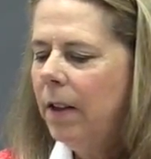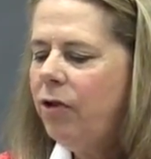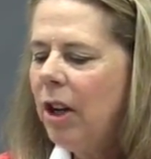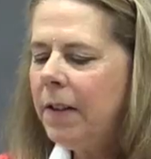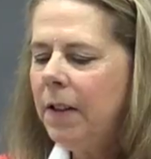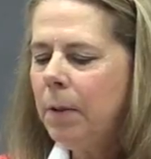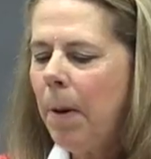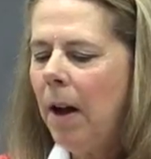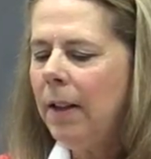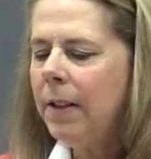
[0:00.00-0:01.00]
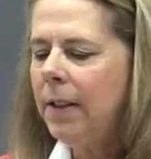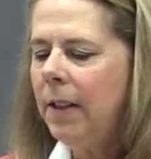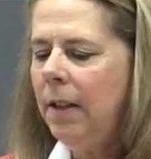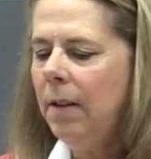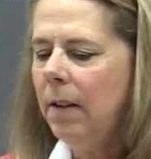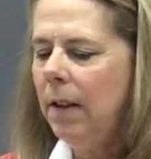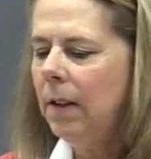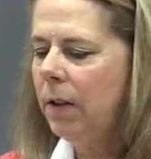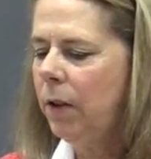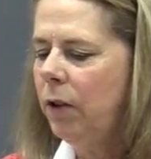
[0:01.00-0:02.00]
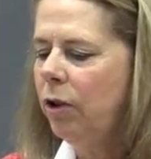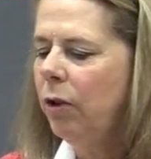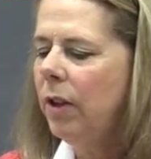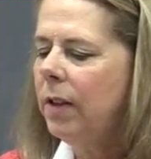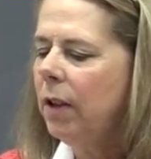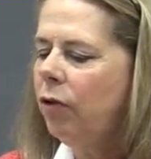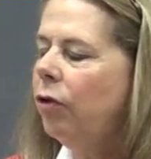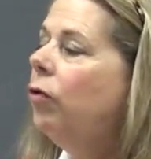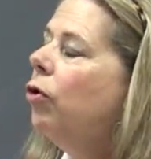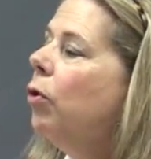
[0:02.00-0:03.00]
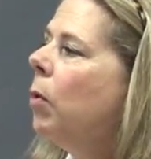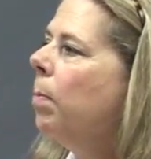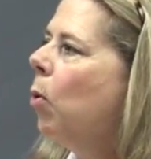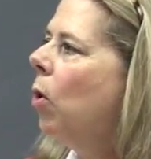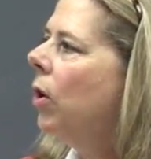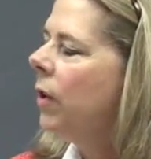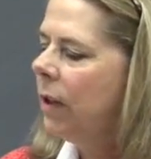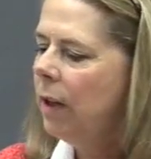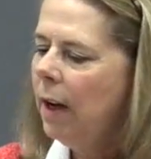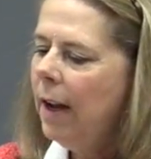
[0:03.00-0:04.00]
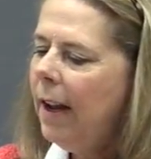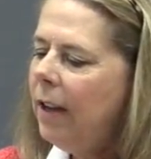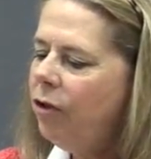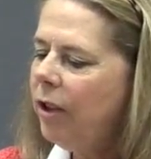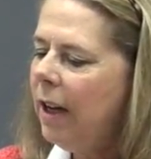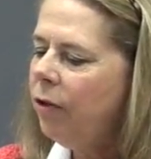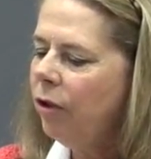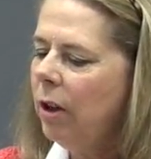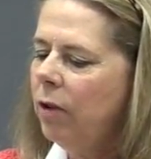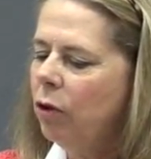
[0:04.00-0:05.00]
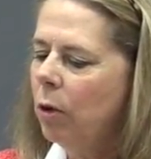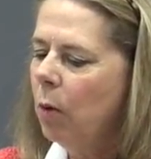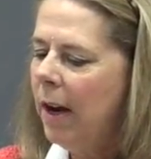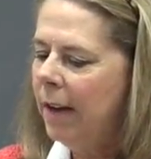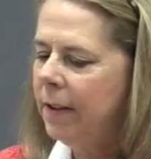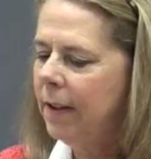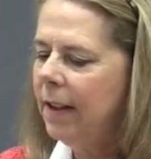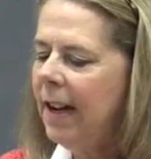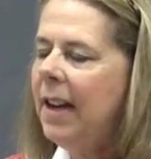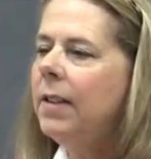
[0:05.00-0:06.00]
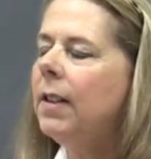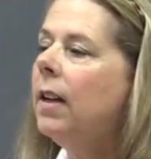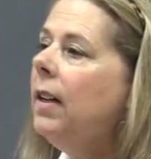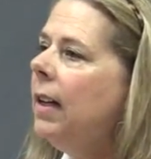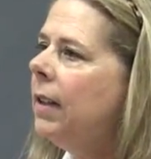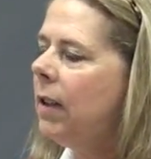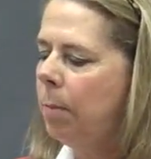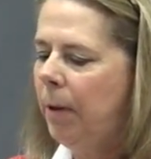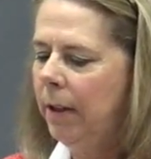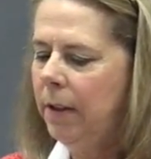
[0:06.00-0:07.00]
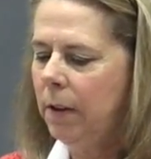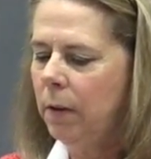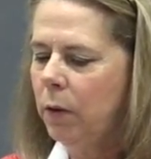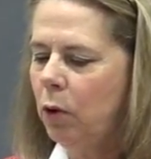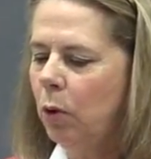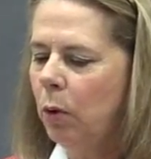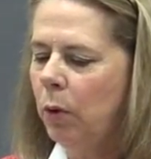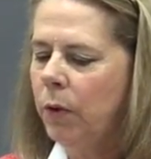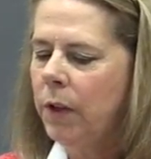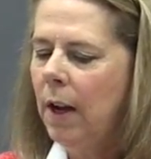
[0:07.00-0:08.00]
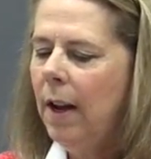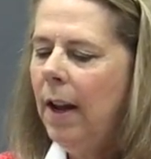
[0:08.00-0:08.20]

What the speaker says: The Justice Policy Institute has issued two reports, Education Under Arrest, the Case Against Police in Schools,